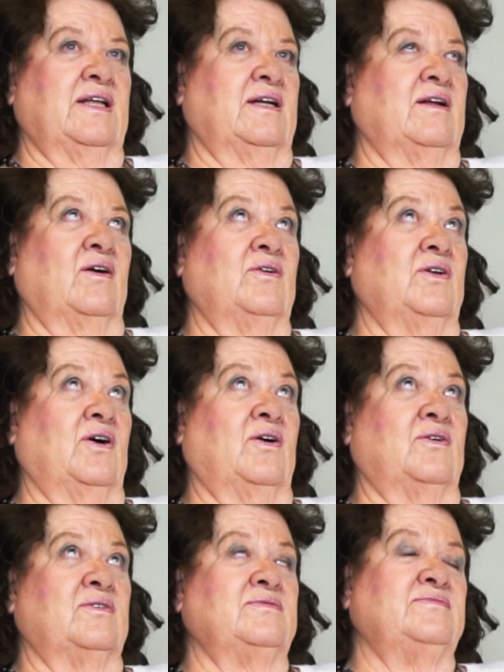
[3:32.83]
and then, oh
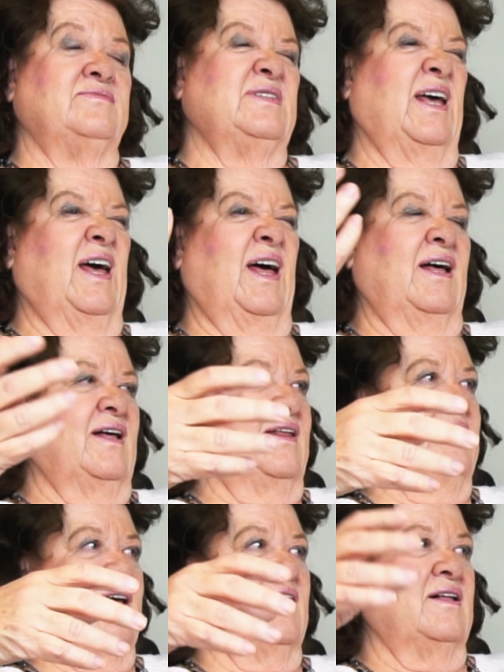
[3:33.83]
no, I
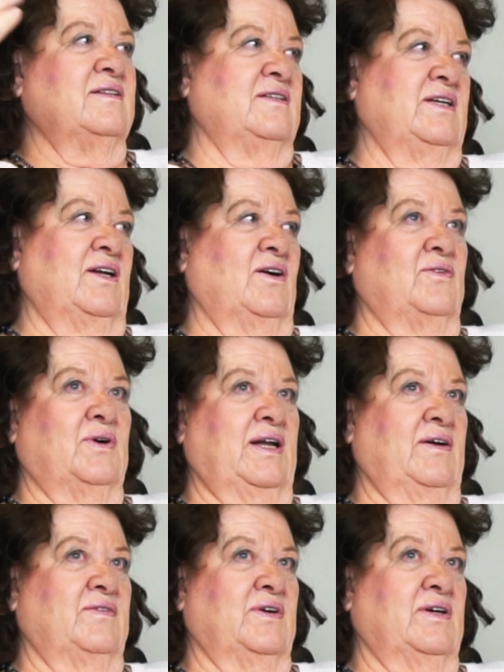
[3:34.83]
think I'll,
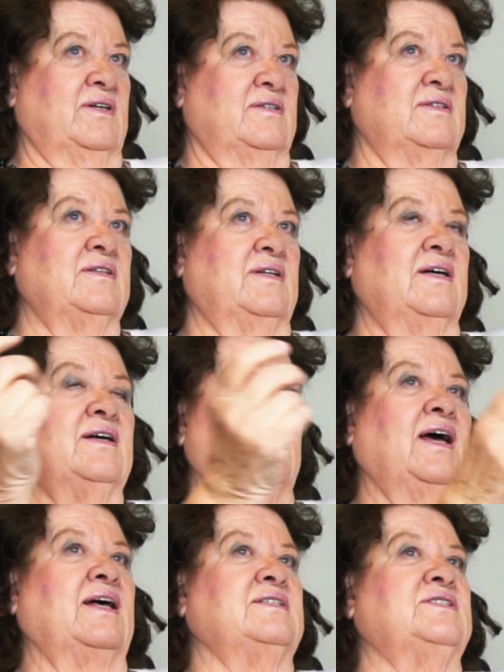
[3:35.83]
whatever. Mm-hmm.
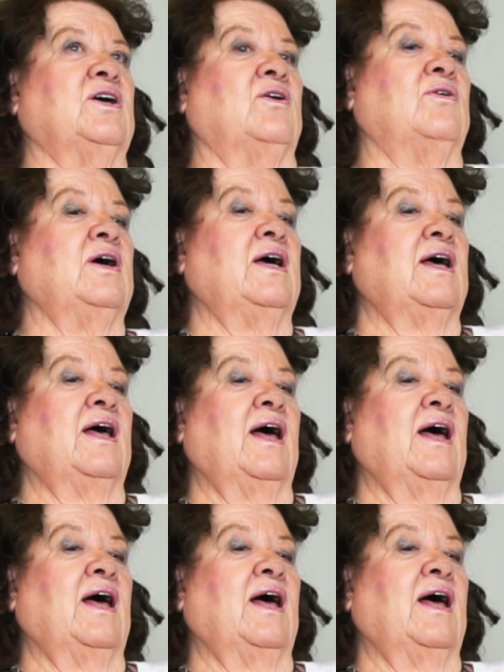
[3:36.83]
And so